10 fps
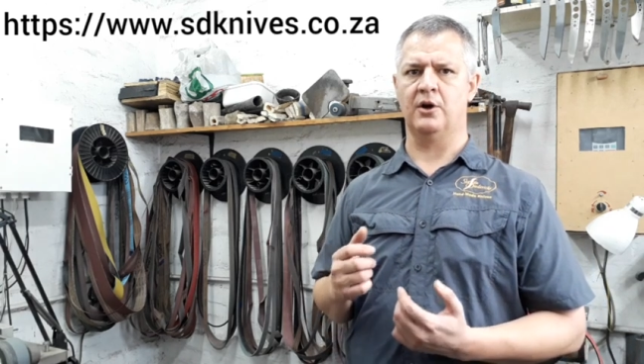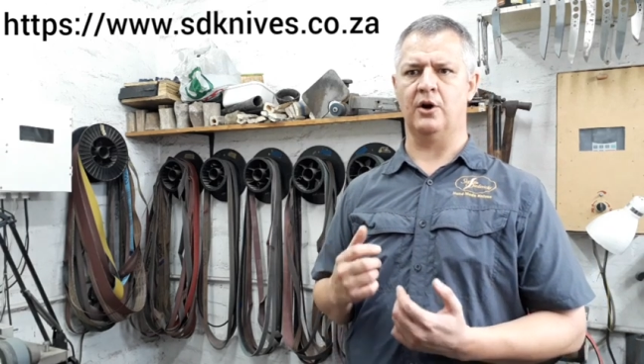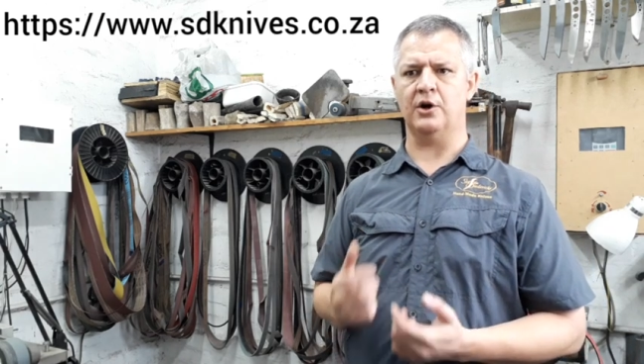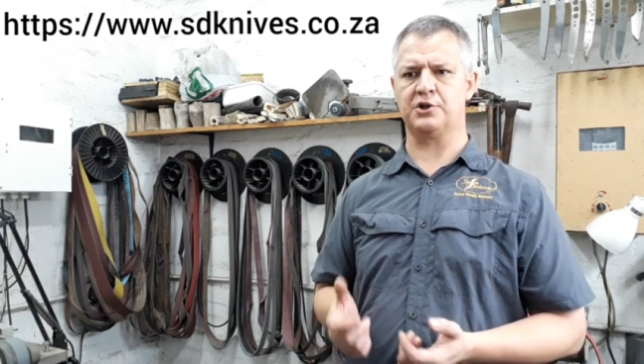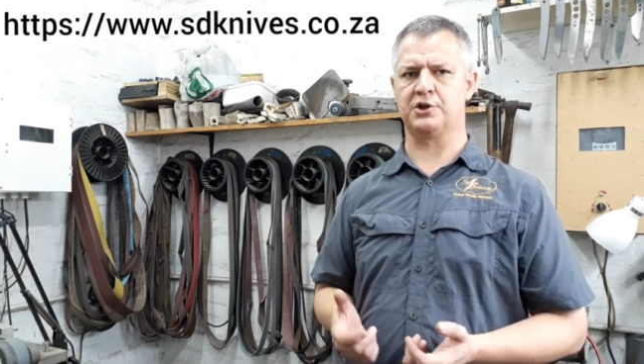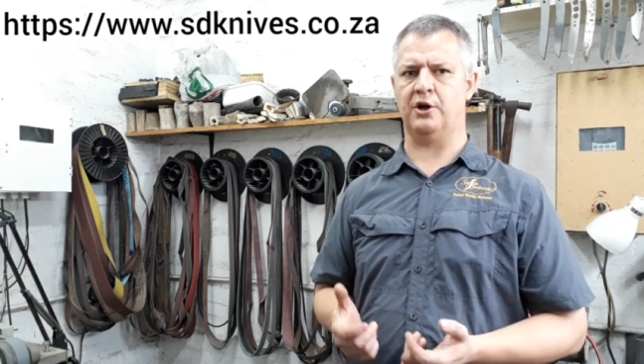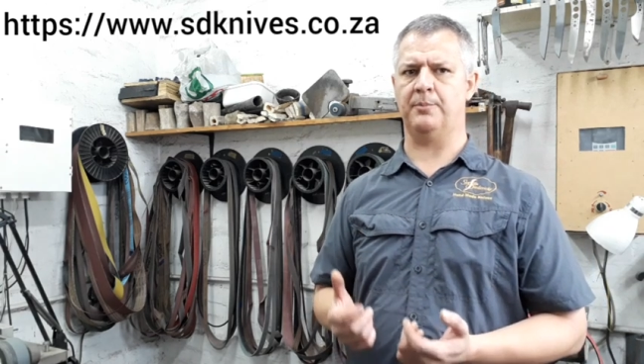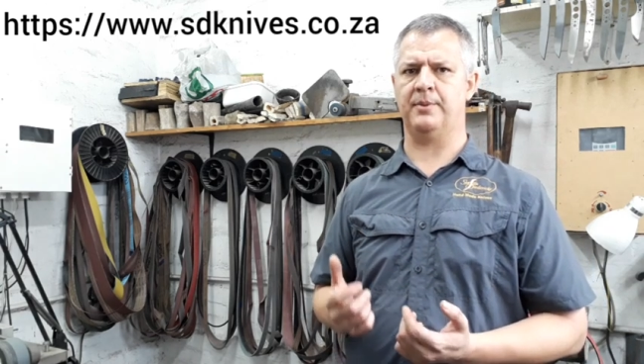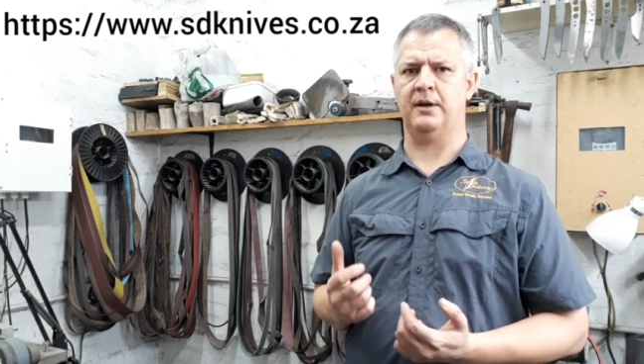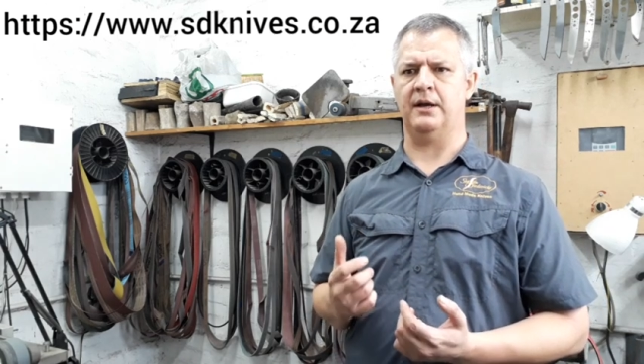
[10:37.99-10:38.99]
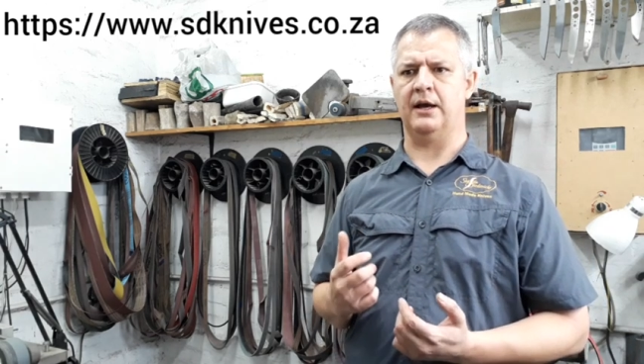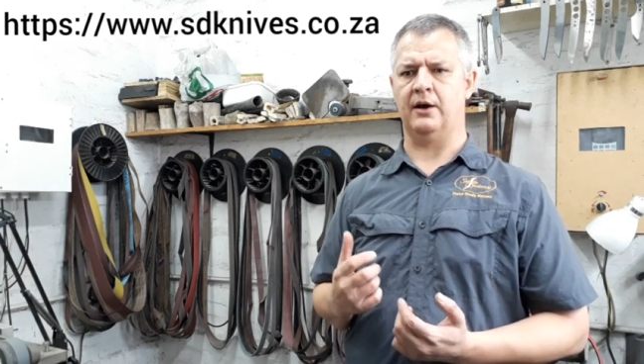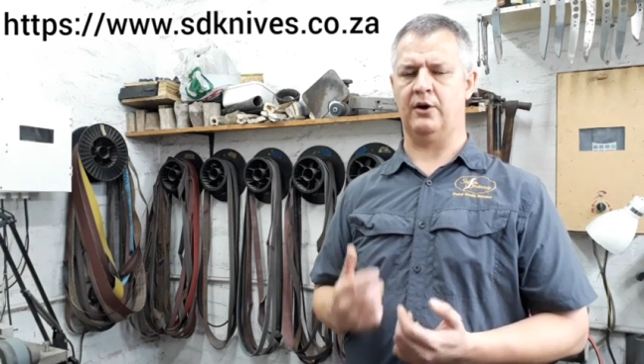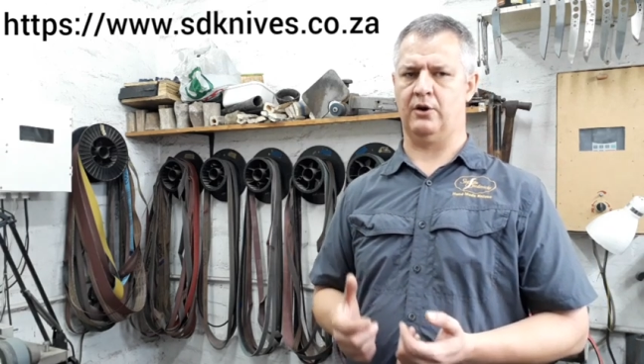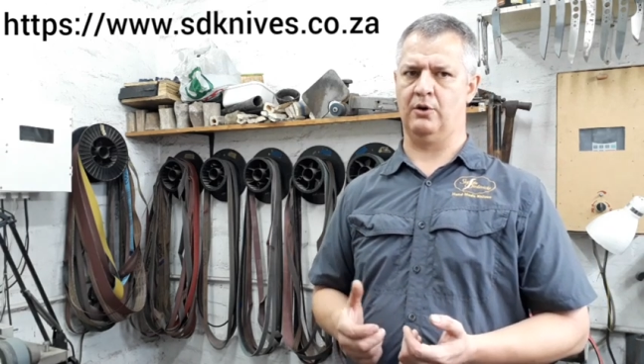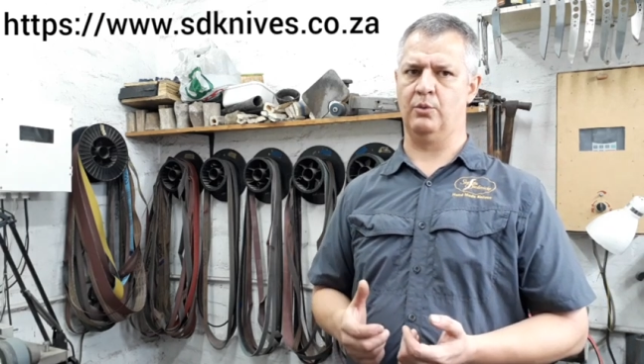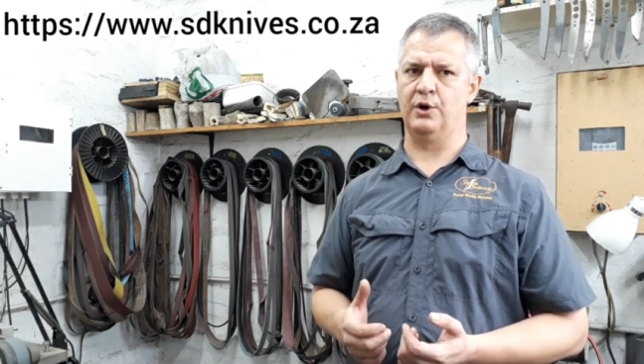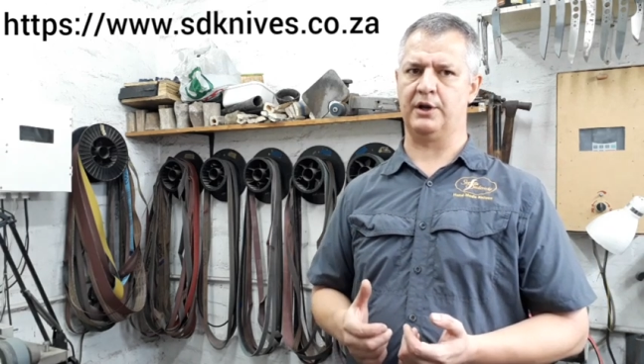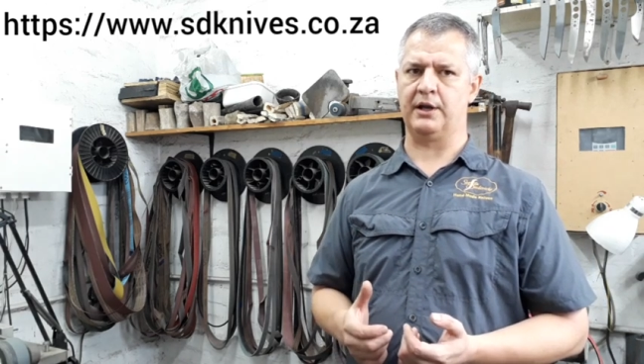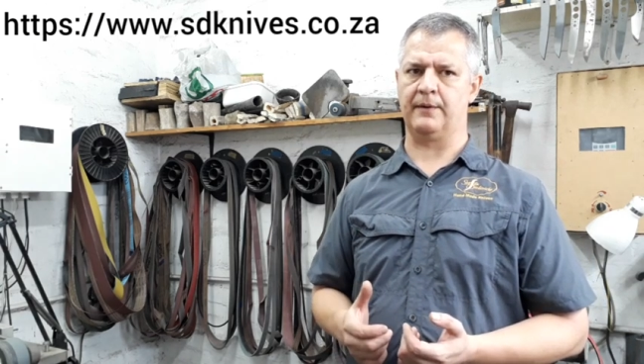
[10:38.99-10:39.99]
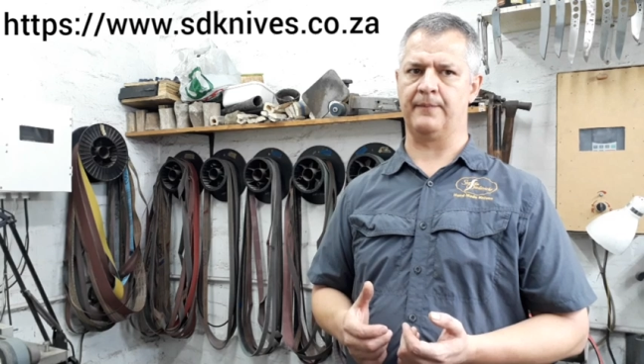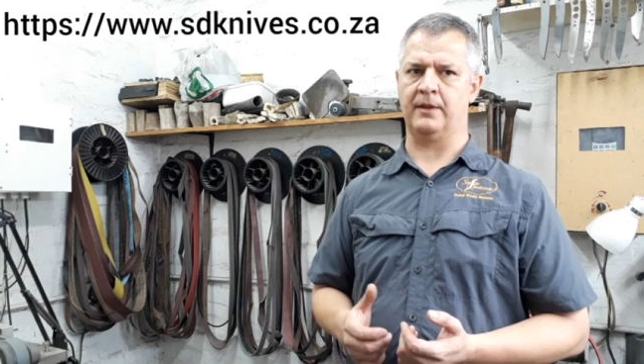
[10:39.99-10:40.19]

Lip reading: are sharp, are working.